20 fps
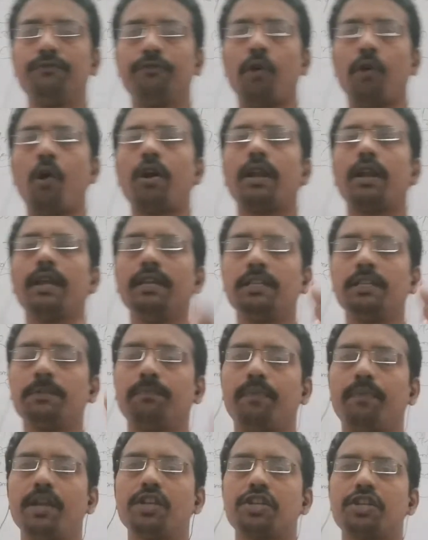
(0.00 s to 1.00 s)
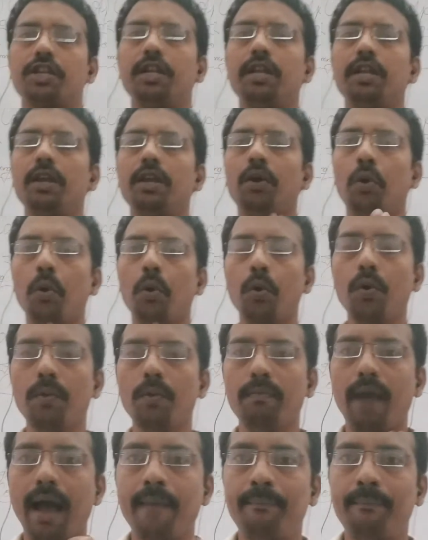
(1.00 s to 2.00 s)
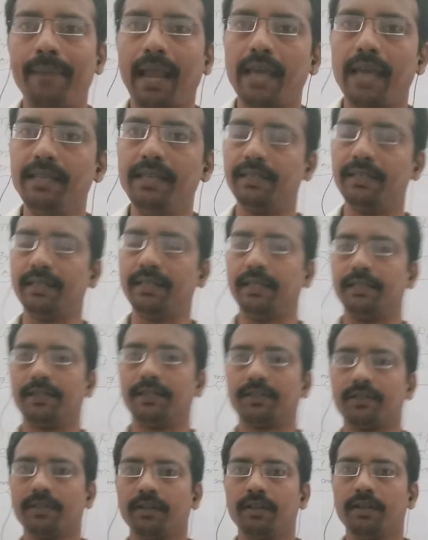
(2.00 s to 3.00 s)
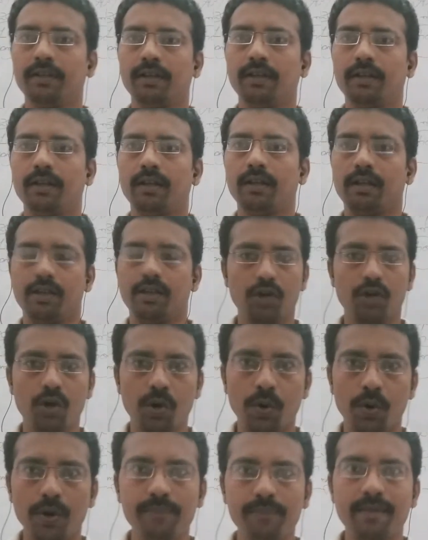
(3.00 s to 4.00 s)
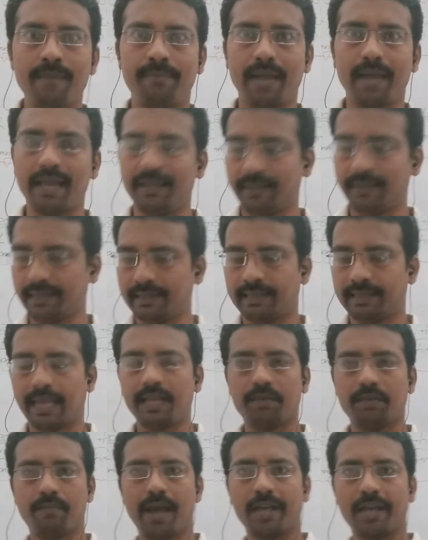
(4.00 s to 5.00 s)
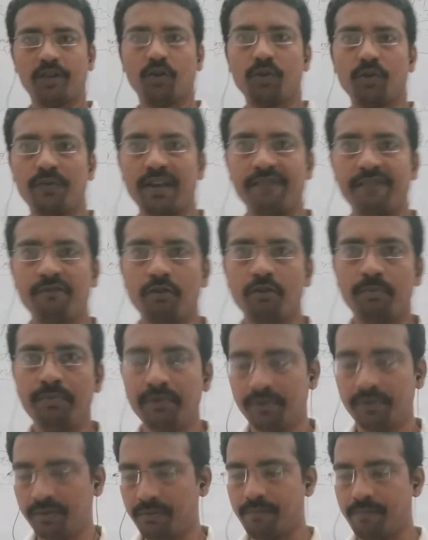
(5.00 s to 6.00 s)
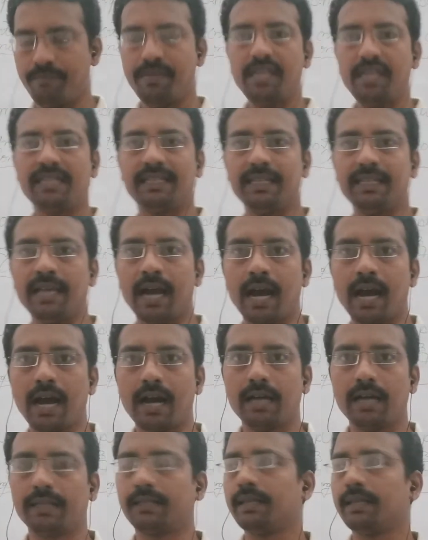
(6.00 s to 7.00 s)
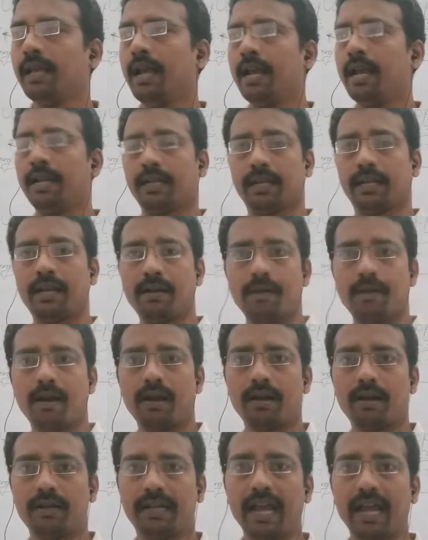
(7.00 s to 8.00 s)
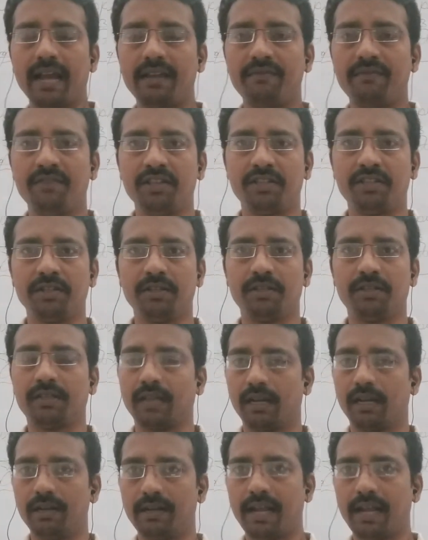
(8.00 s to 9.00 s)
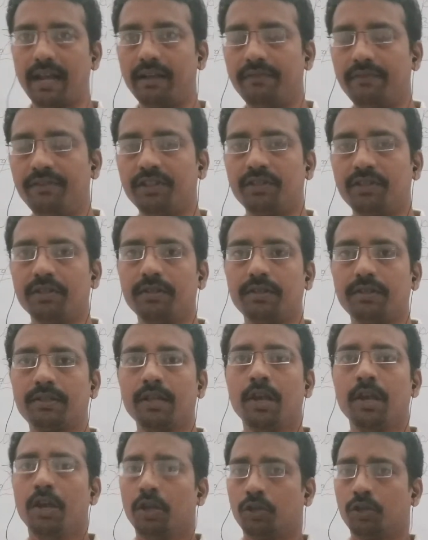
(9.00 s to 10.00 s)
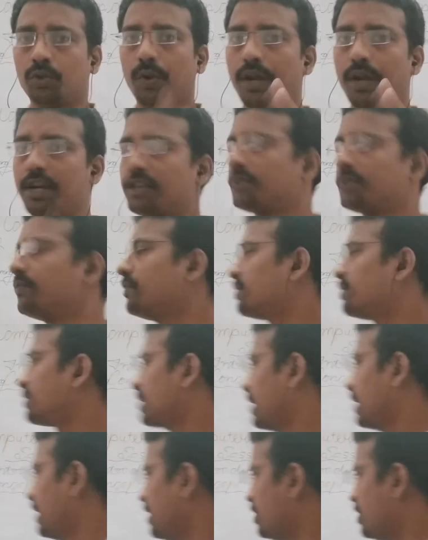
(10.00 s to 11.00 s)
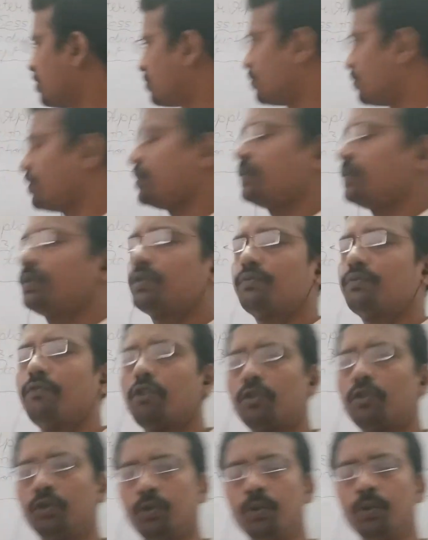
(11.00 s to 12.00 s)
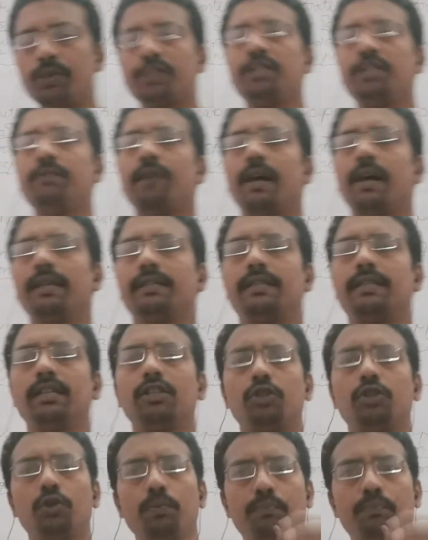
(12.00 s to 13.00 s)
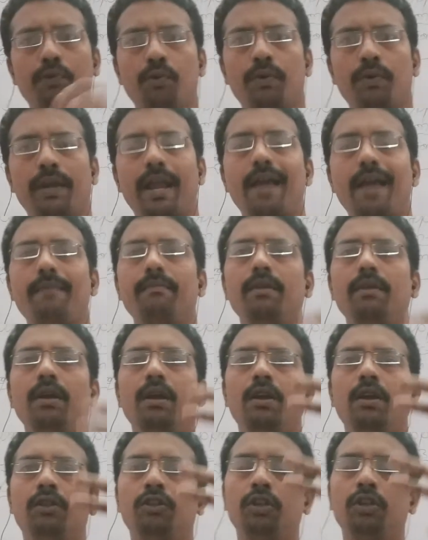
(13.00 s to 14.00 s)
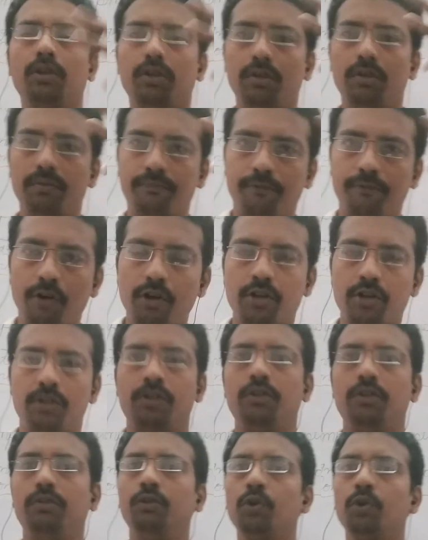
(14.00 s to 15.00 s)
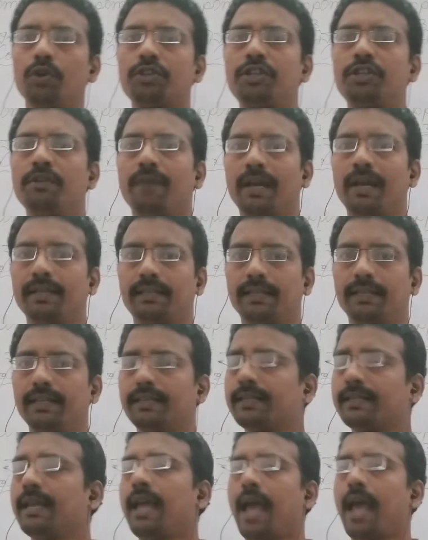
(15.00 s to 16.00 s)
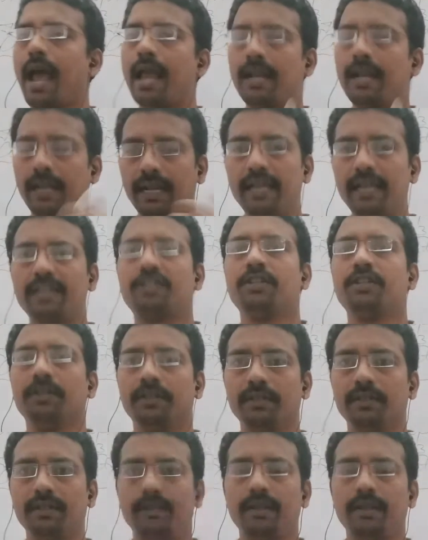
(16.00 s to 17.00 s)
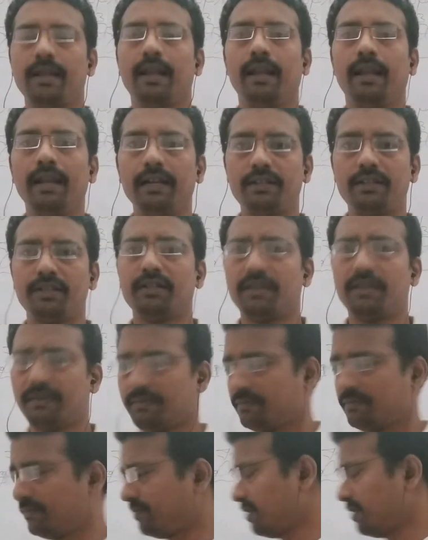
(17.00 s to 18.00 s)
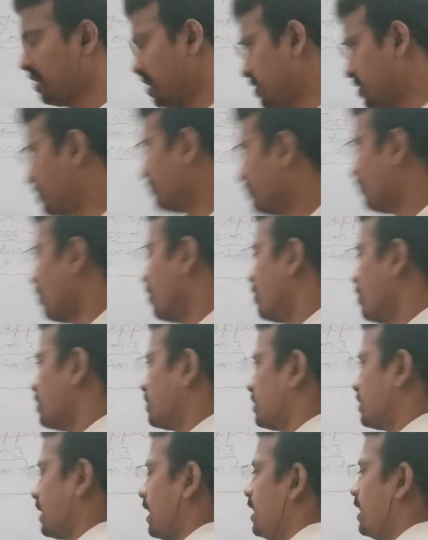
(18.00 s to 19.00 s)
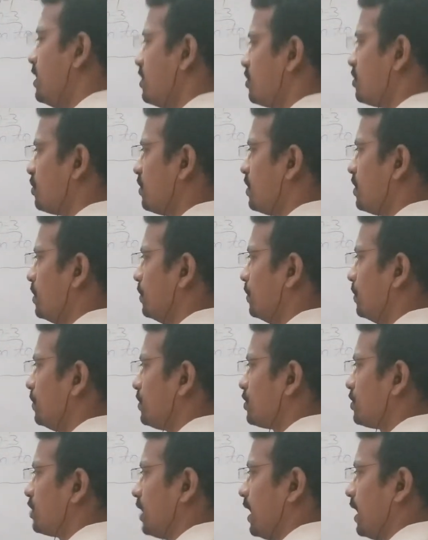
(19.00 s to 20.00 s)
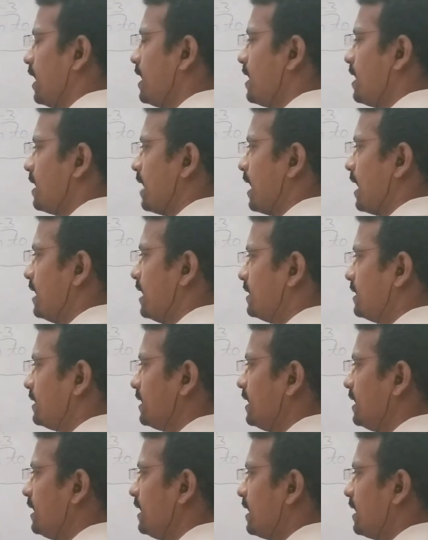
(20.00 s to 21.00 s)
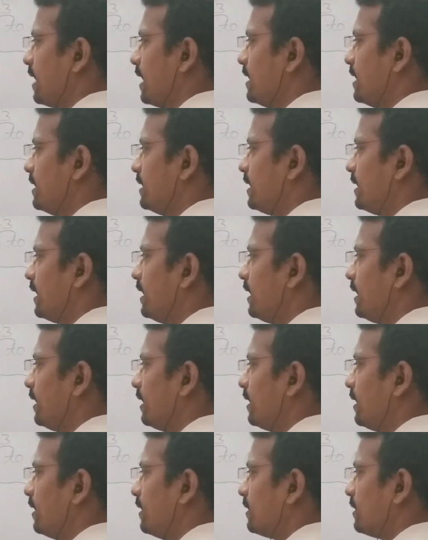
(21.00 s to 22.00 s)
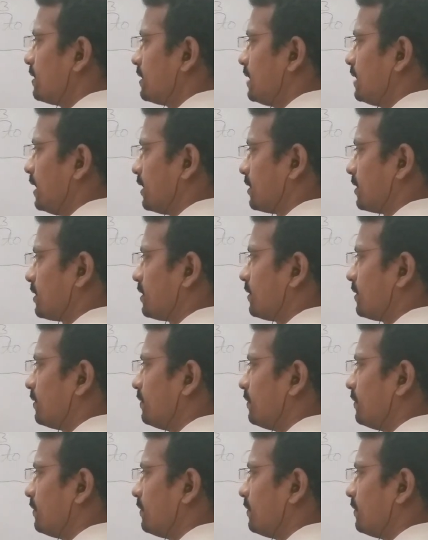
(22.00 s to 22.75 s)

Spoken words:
for especially home appliances. You know, home appliances like microwave oven, VCRs, televisions, color televisions. So it was introduced for those devices to program the for those devices, and later it was introduced in 1996